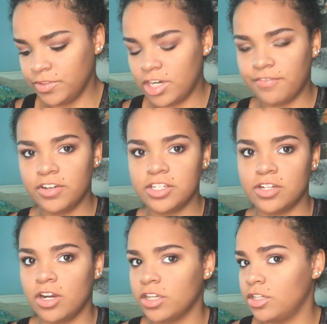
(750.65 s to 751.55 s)
Jeffree
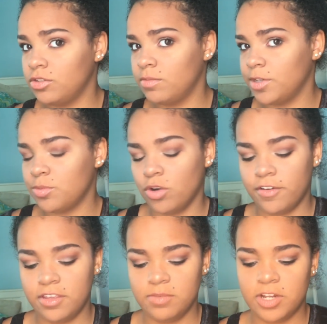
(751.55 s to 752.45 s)
Star can do so much work.
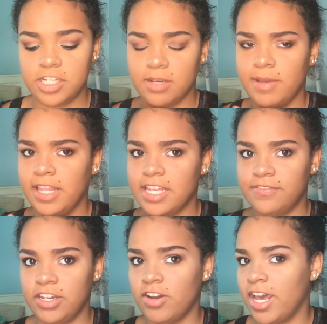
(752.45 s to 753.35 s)
If you didn't want to check my last
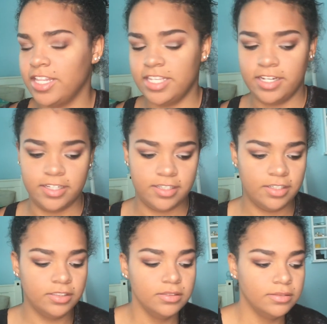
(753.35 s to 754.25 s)
video, I did a
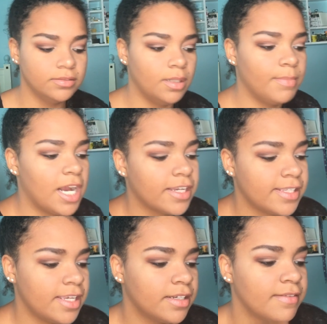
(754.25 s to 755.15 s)

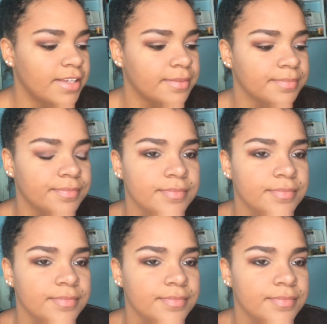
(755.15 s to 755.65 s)
unboxing of it. I'm